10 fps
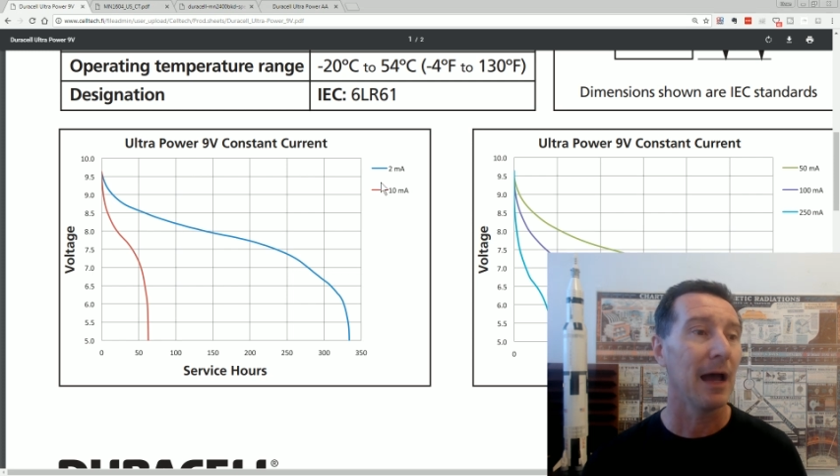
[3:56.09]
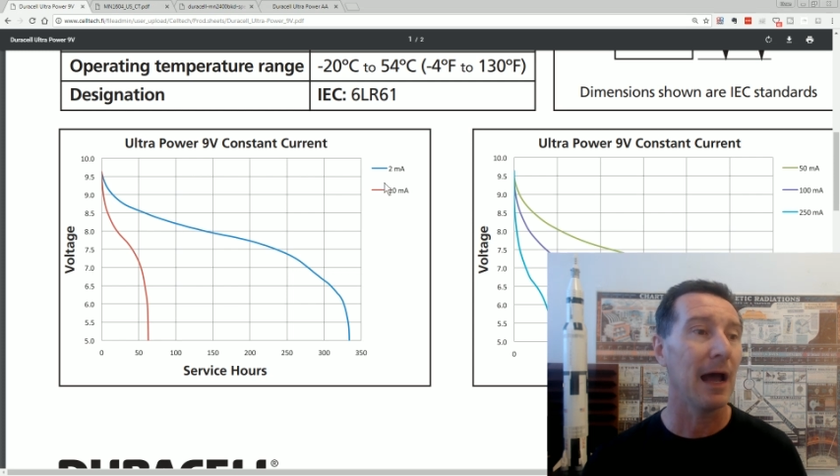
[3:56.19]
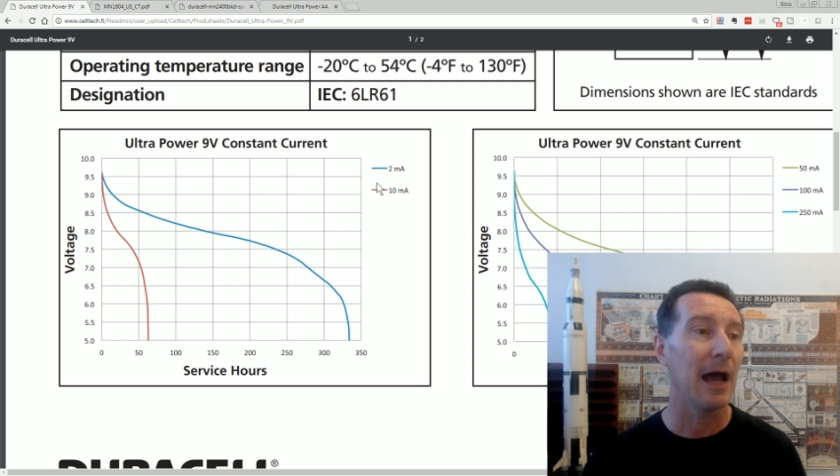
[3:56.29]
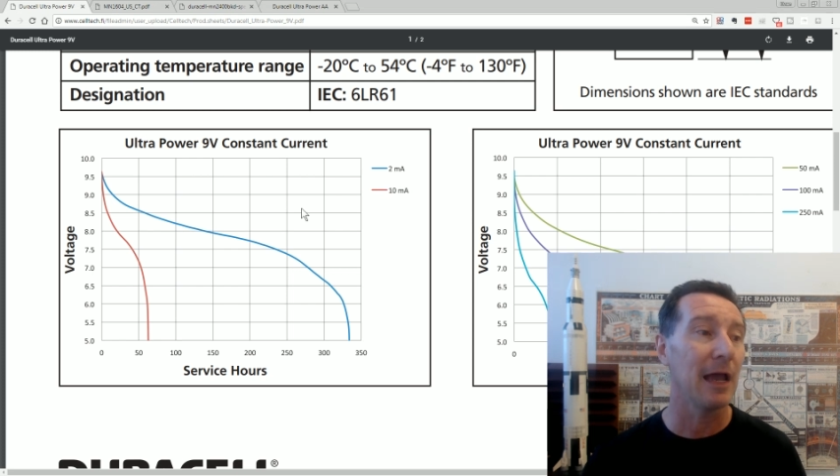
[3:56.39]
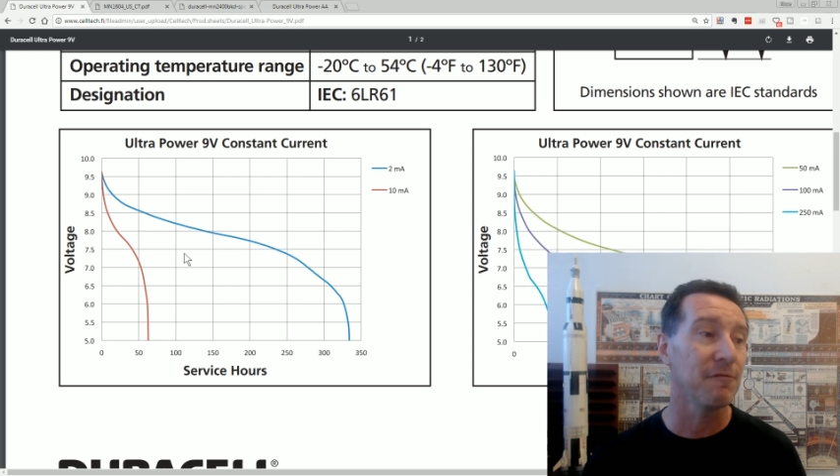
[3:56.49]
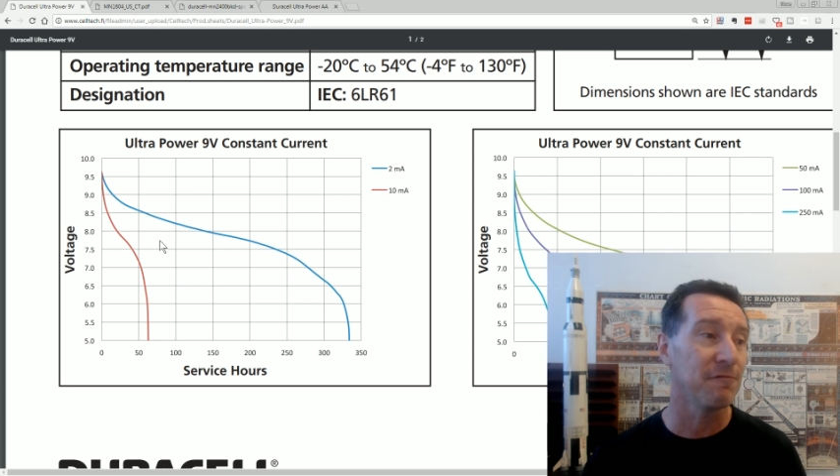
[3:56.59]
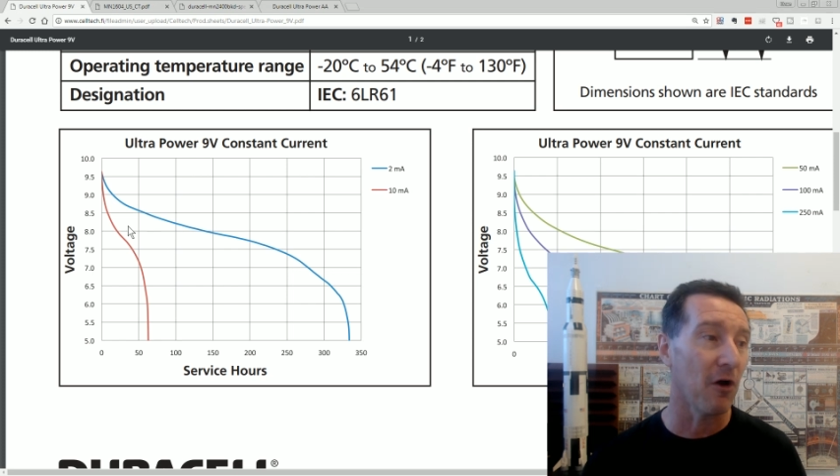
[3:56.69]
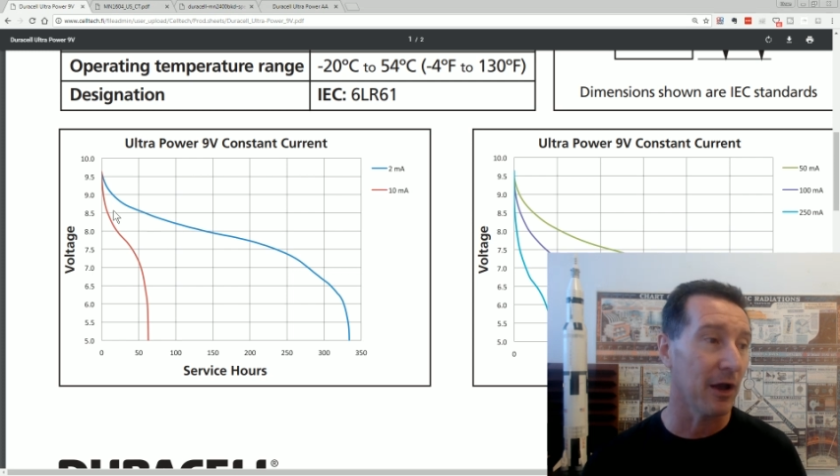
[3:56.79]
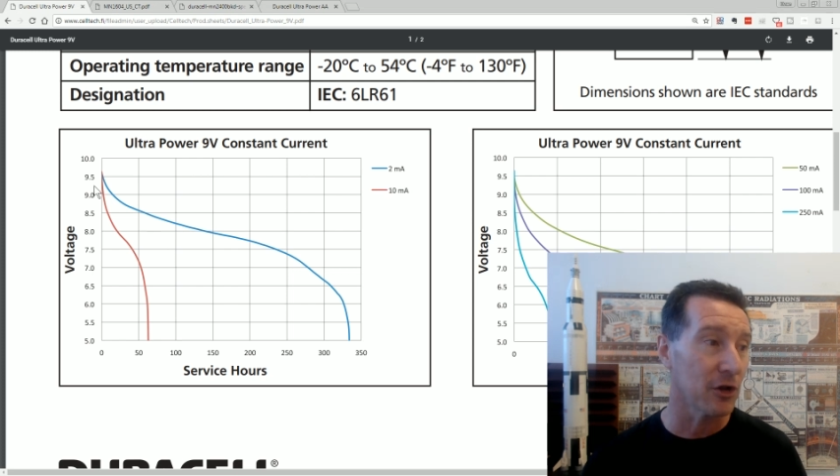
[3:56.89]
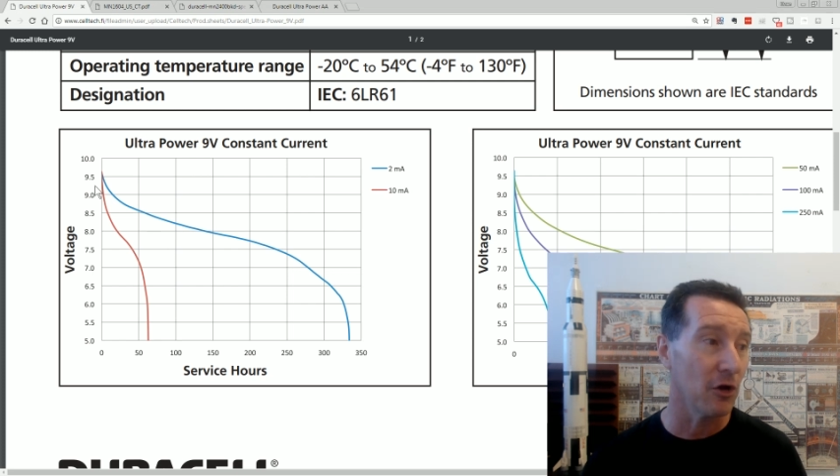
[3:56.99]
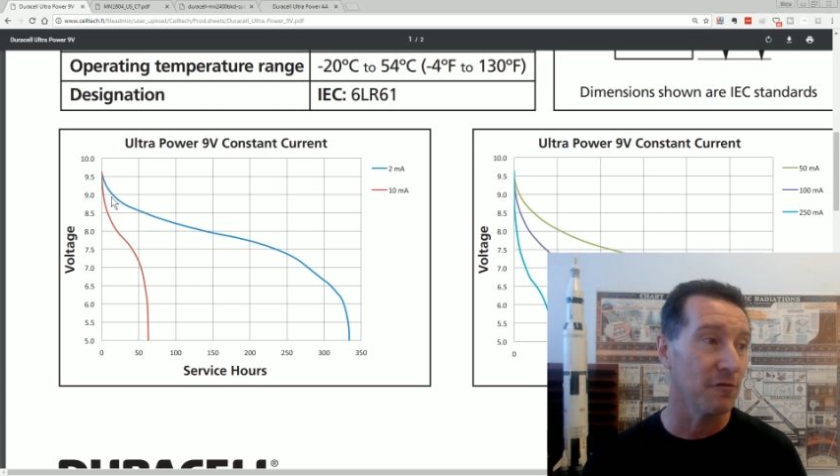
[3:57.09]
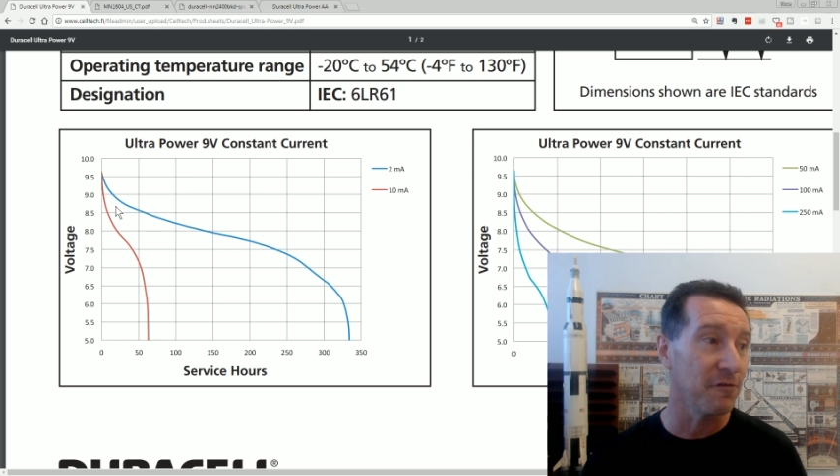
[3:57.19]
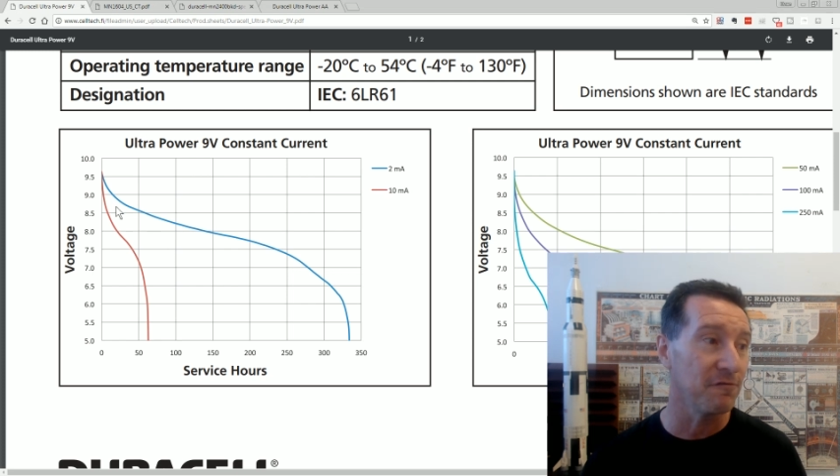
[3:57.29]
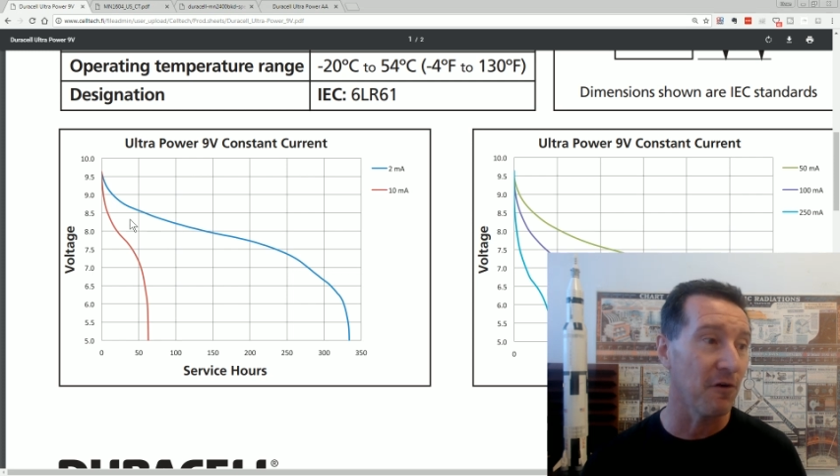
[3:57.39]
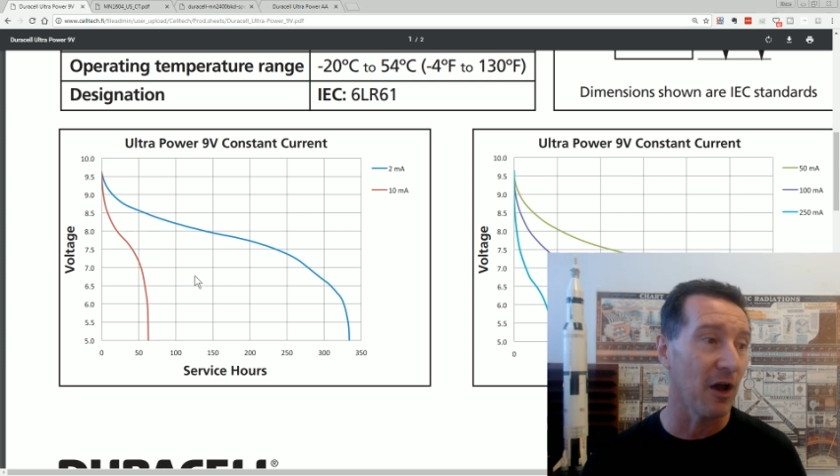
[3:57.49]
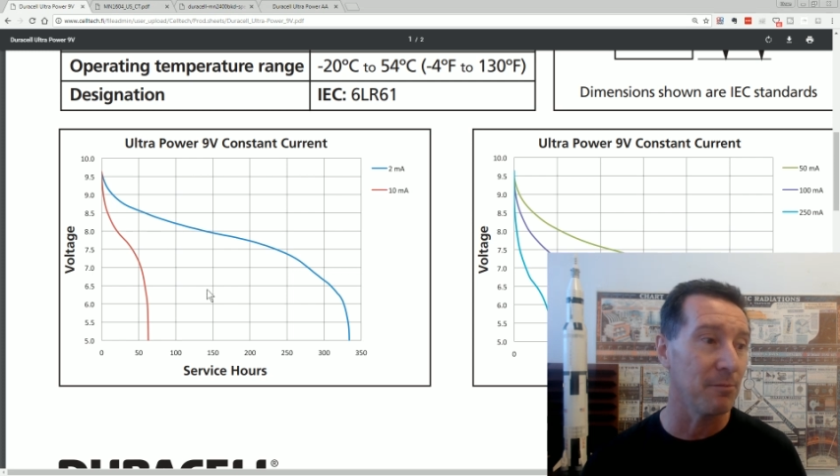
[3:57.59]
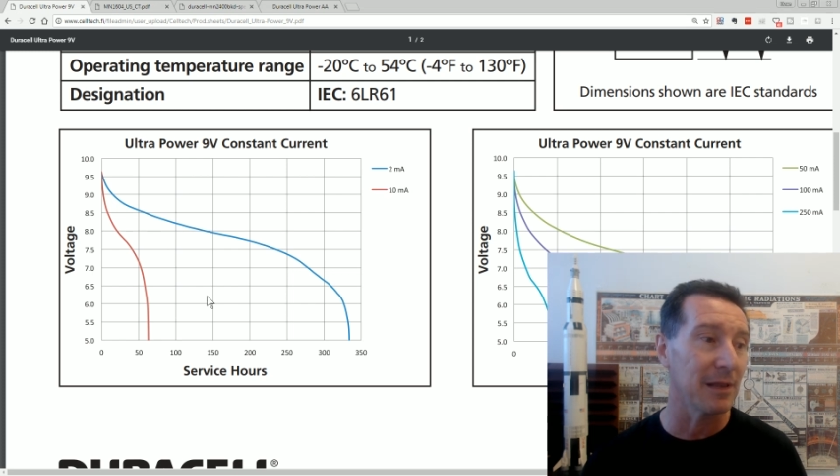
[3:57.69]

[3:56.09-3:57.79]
a phi curve for 5